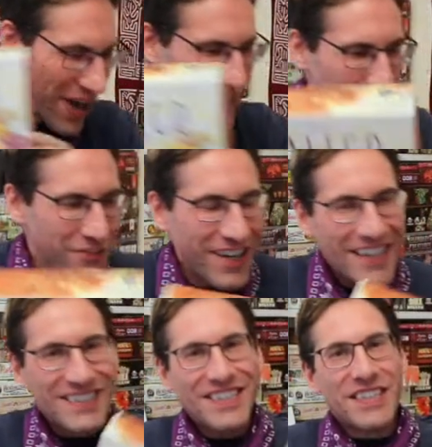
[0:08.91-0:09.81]
I am
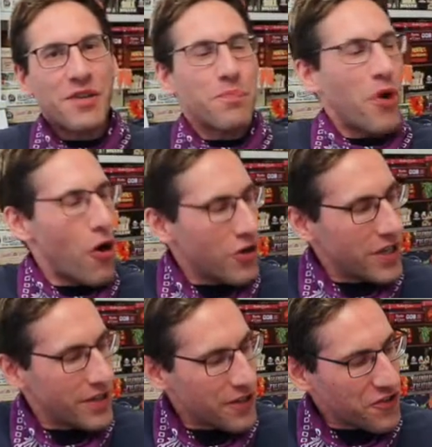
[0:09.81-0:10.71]
late to the party
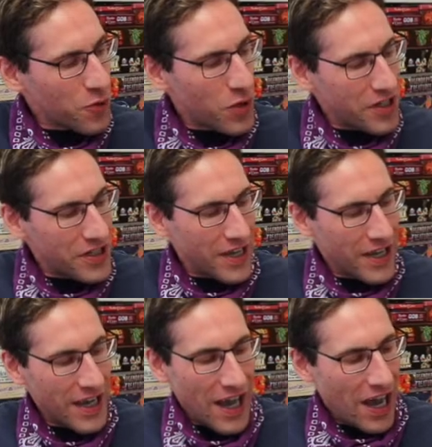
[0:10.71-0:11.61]
on this one.
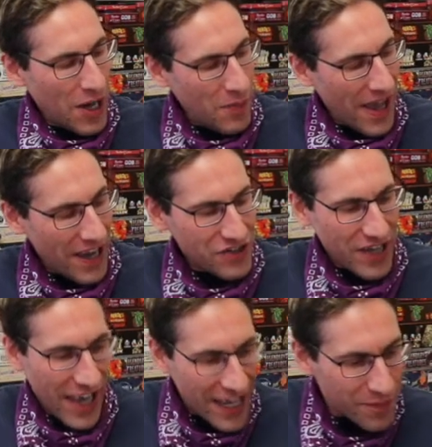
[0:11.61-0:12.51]
Actually,
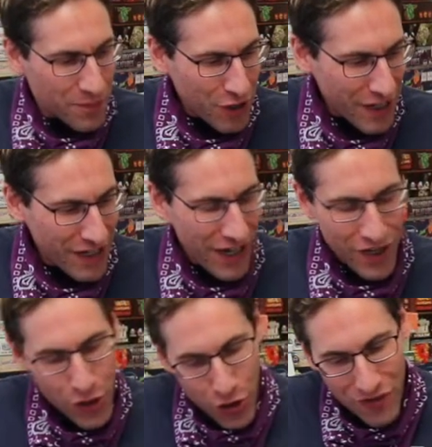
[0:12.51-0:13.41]
I hadn't played it, I'd
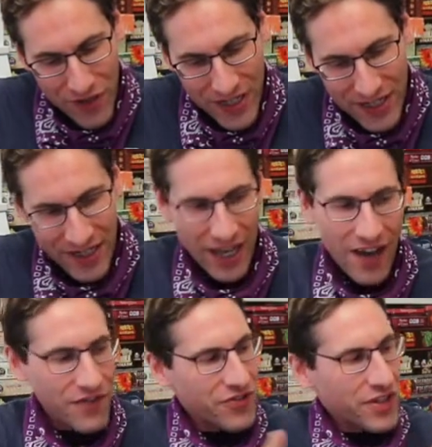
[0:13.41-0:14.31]
heard of it.
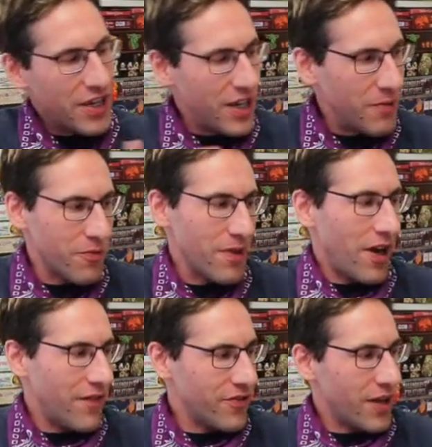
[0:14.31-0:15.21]
Obviously,
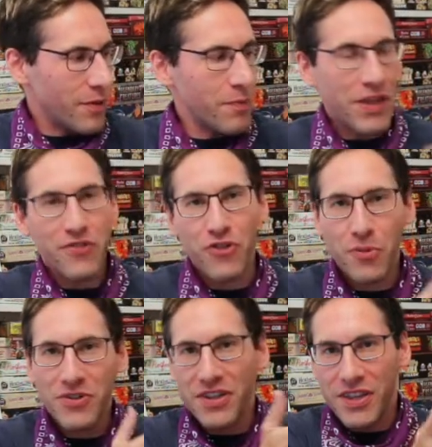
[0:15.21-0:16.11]
Beth
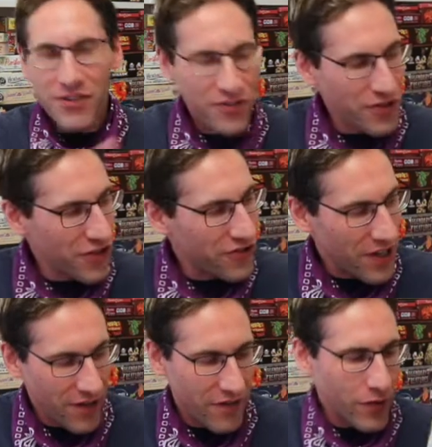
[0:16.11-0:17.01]
Sobel did the illustration,
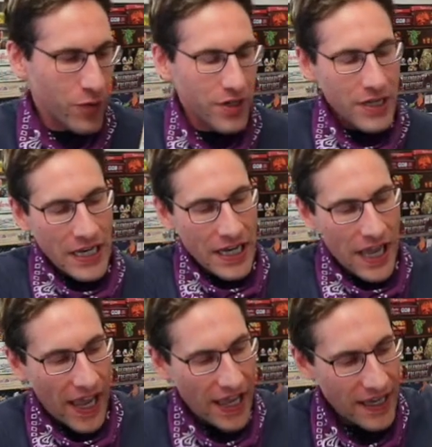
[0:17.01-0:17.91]
I love her work.
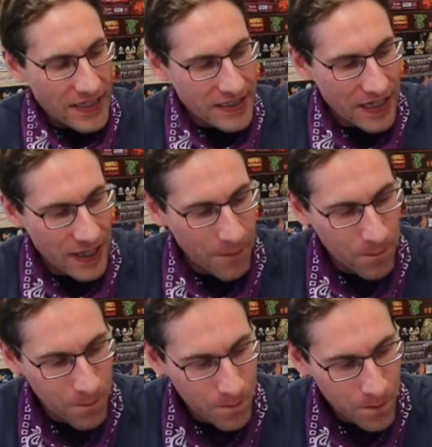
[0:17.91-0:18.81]
And